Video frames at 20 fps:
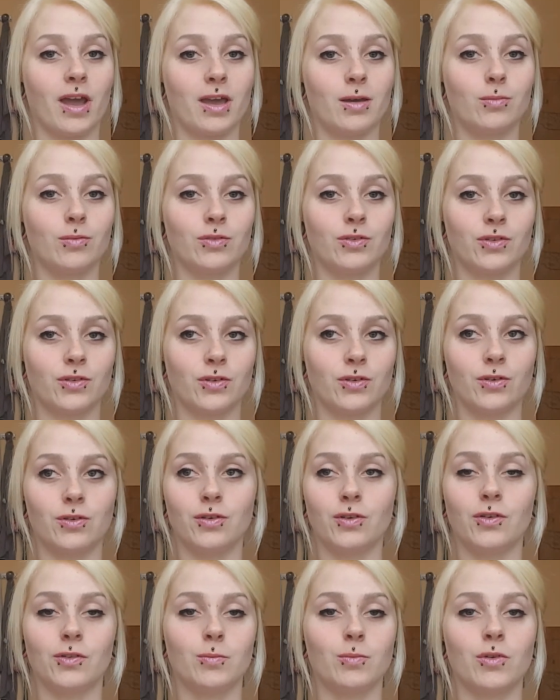able to
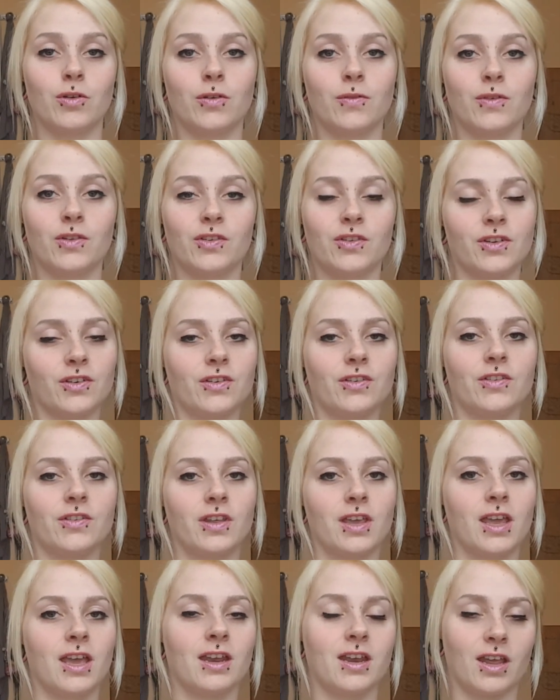use maneuvers such as
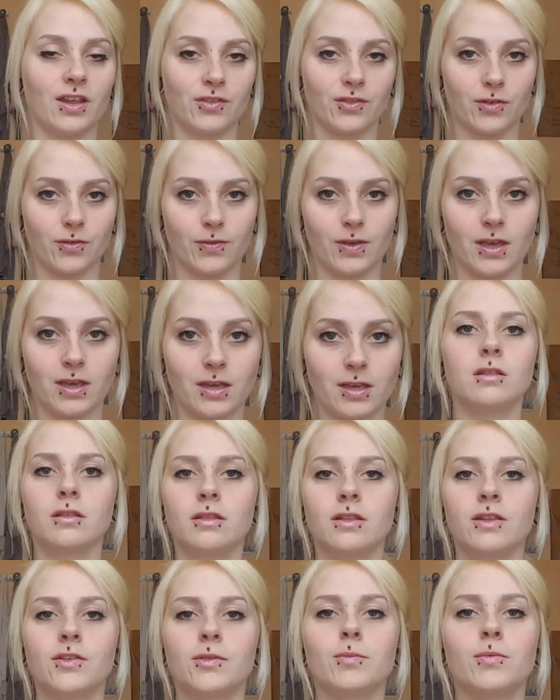the anastrophe.
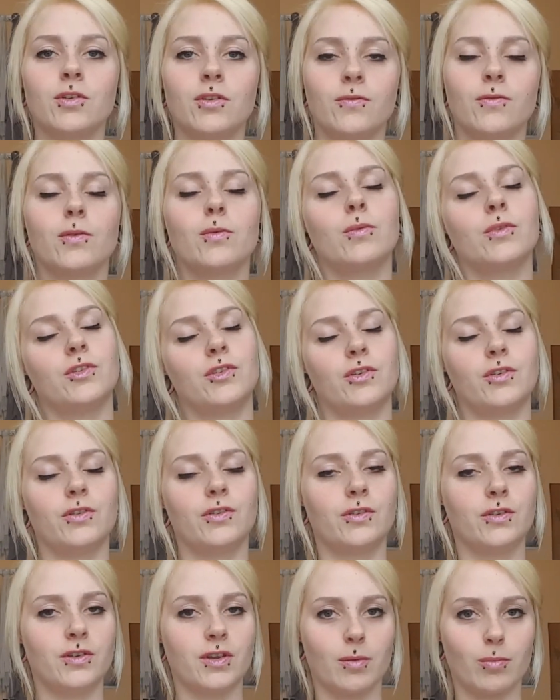This maneuver was used
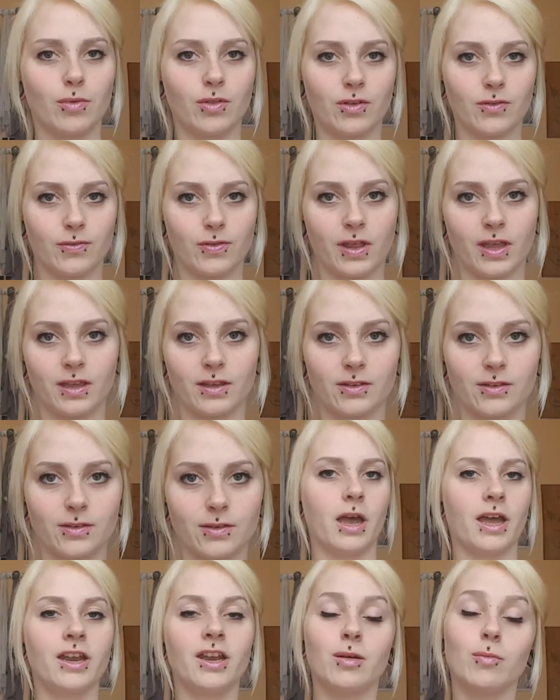to double the flanks.
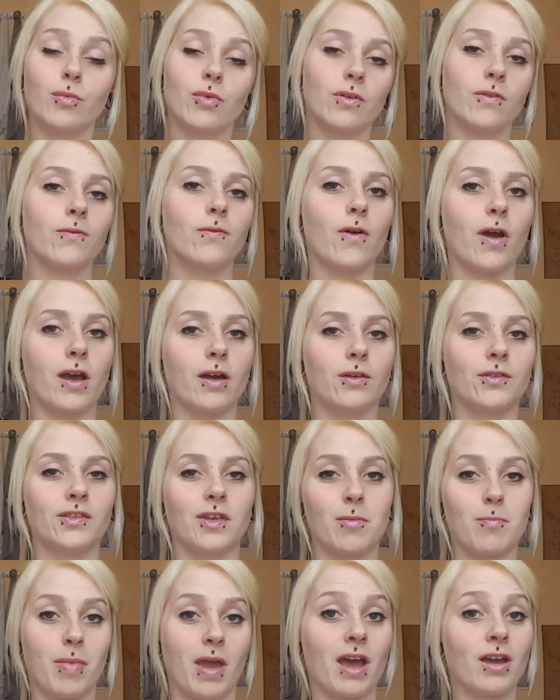A number of files
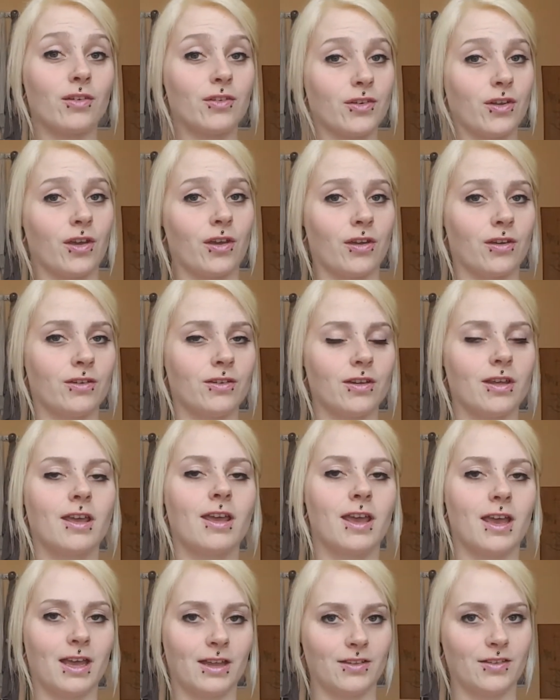about turned,
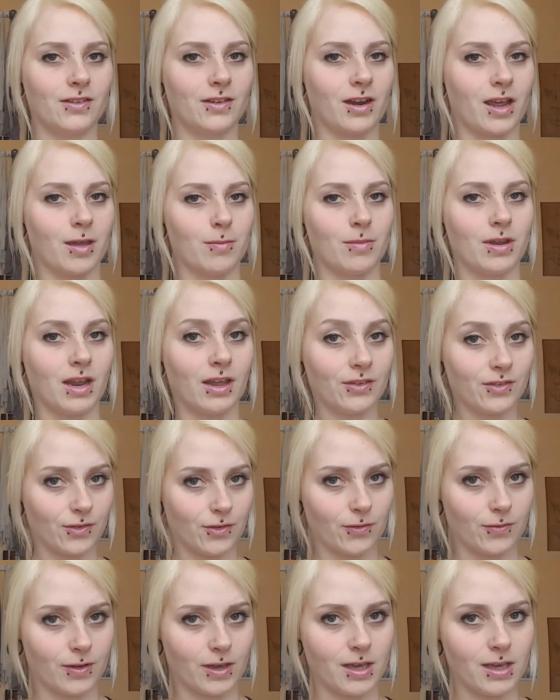hence the name
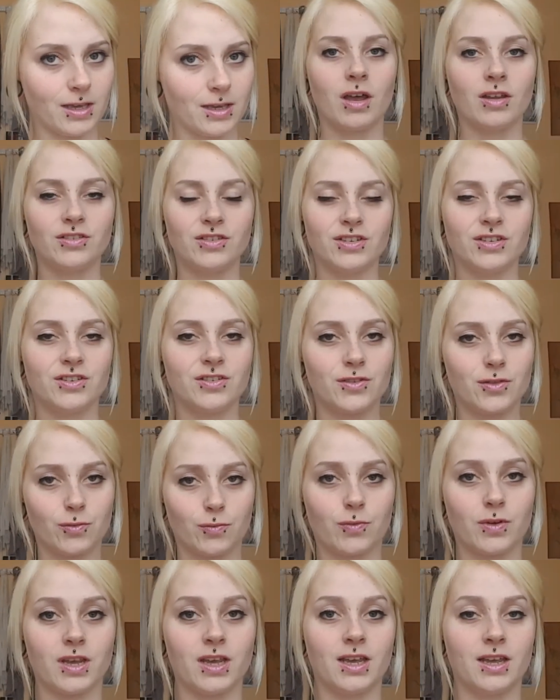anastrophe, marching to the
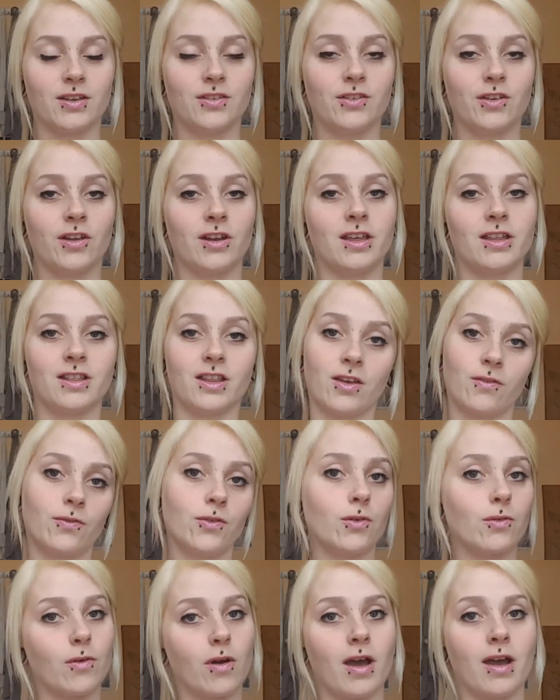rear, turning left
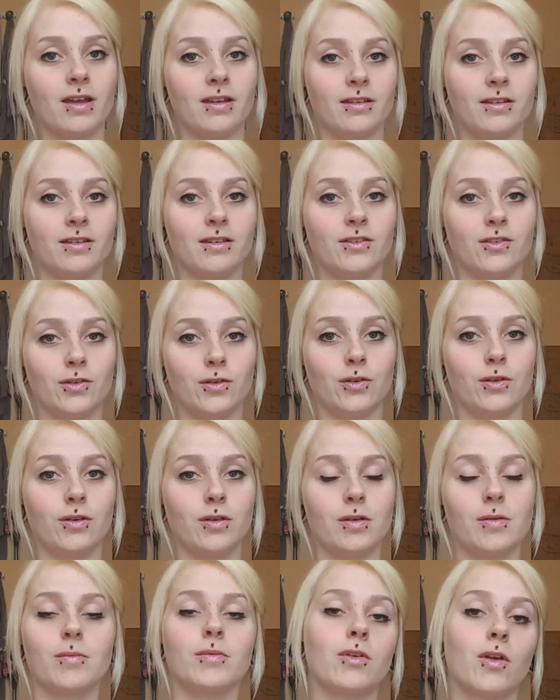or right
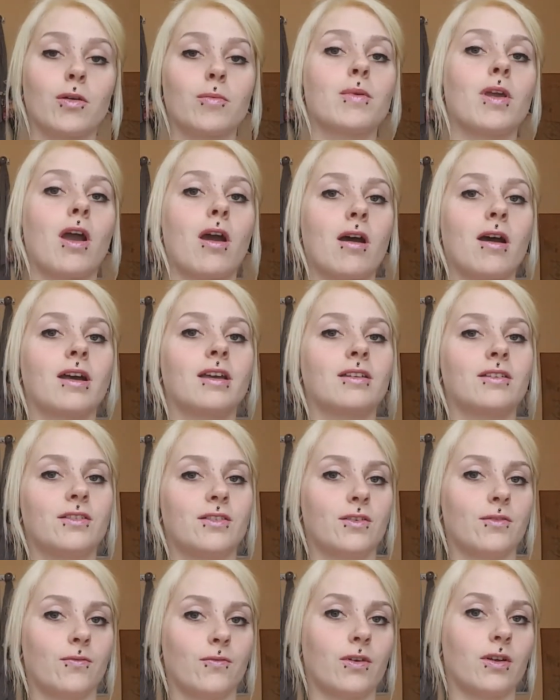to go behind
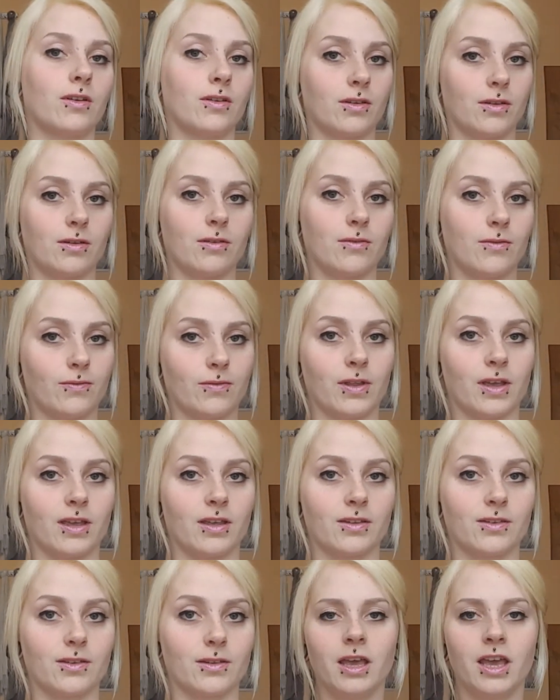the front
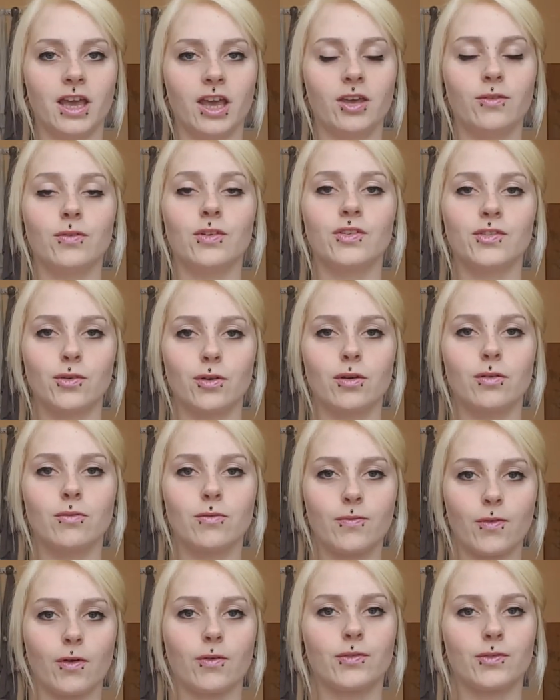flanks. If your story
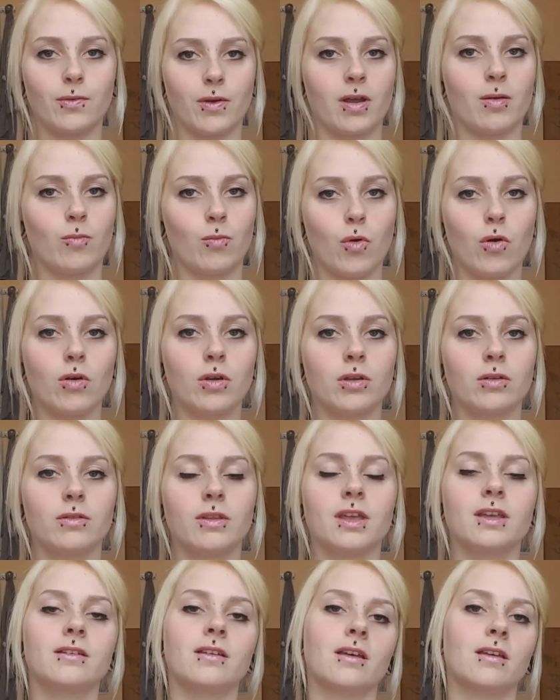revolves around war, you'll
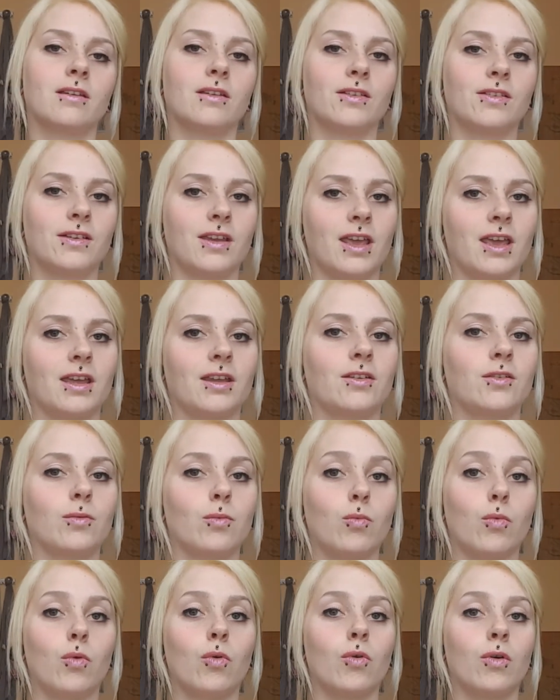need to understand
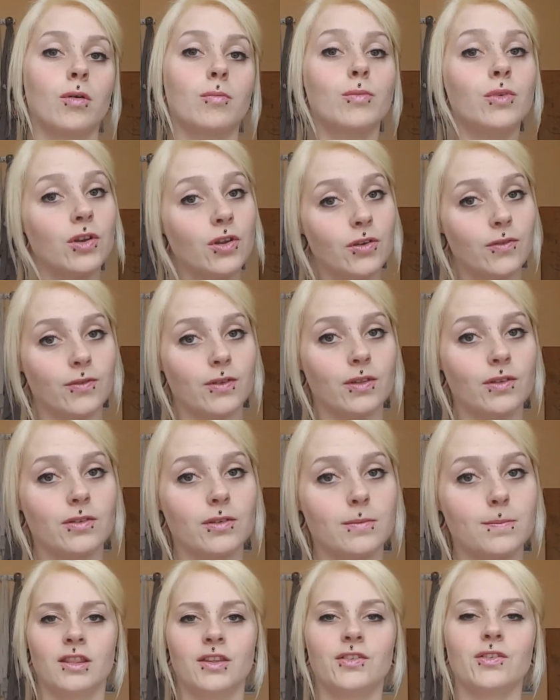war
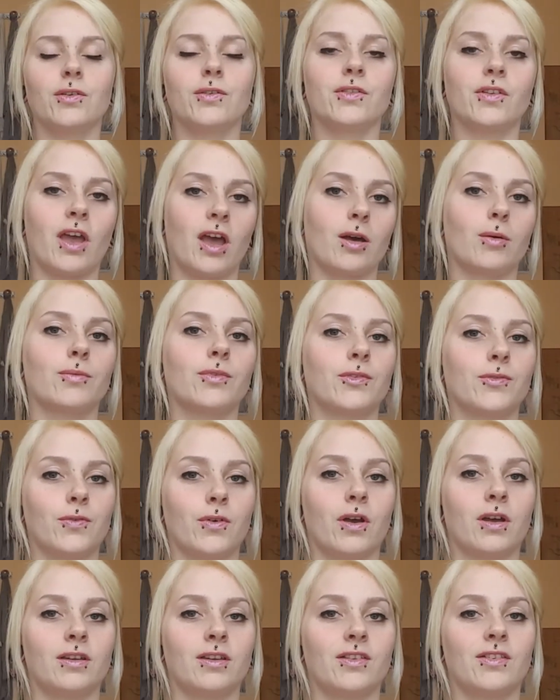maneuvers. This also helps
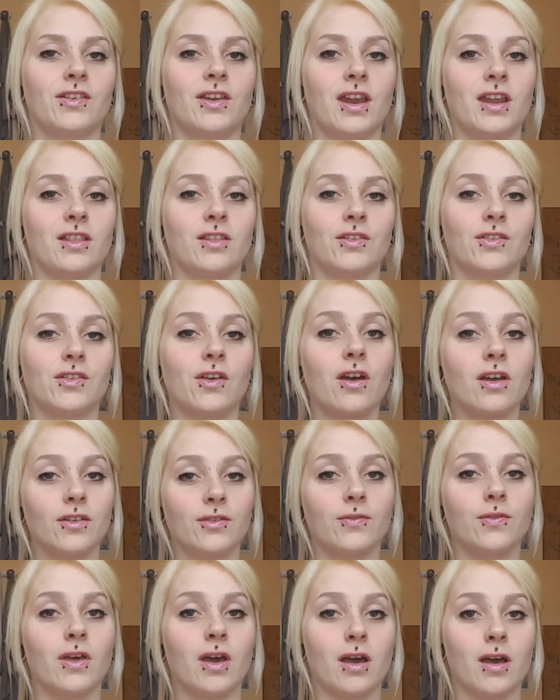for understanding the
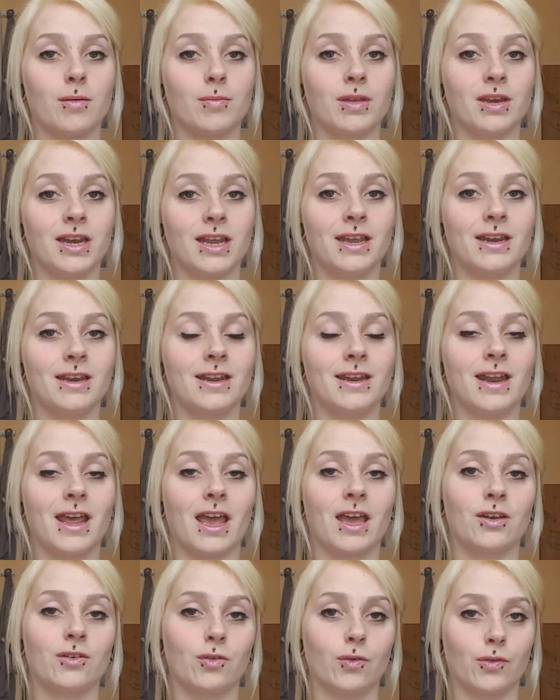size of the army needed
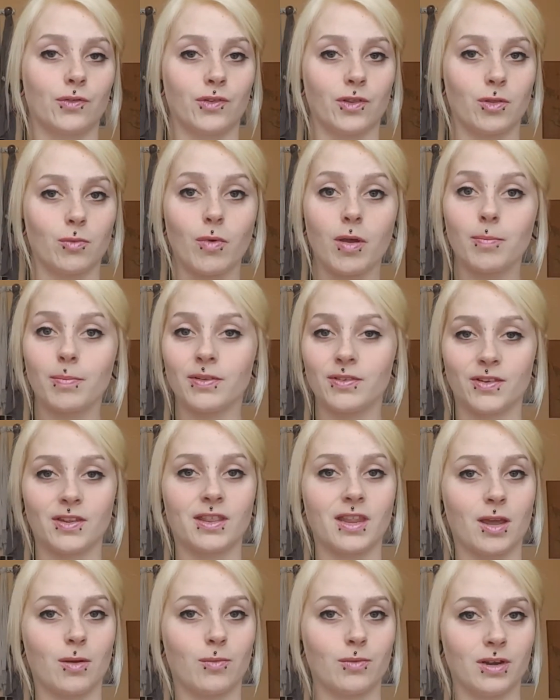and also the weapons that
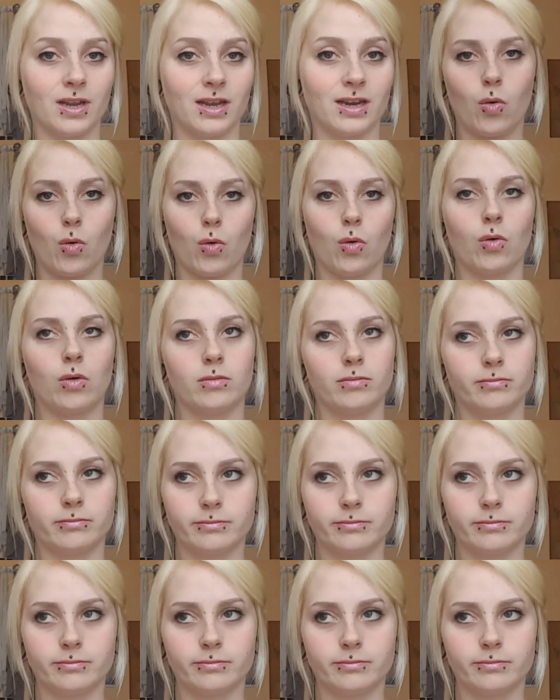they will need, or